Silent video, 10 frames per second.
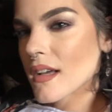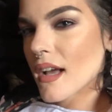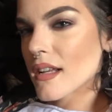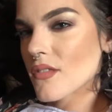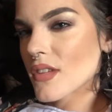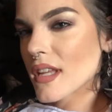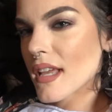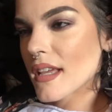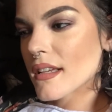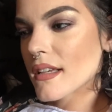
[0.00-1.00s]
kind of an
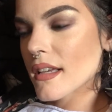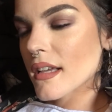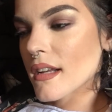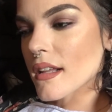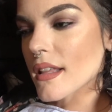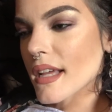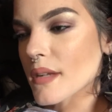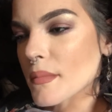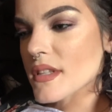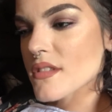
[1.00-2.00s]
ache and a lot
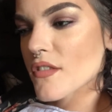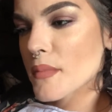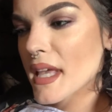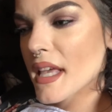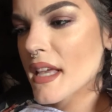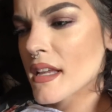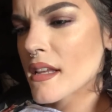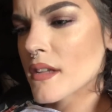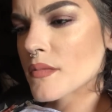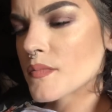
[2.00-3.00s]
of muscle
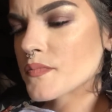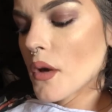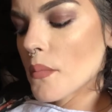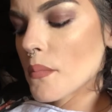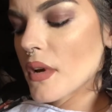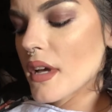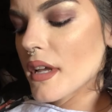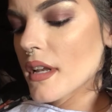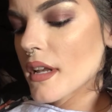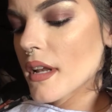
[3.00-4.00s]
pain but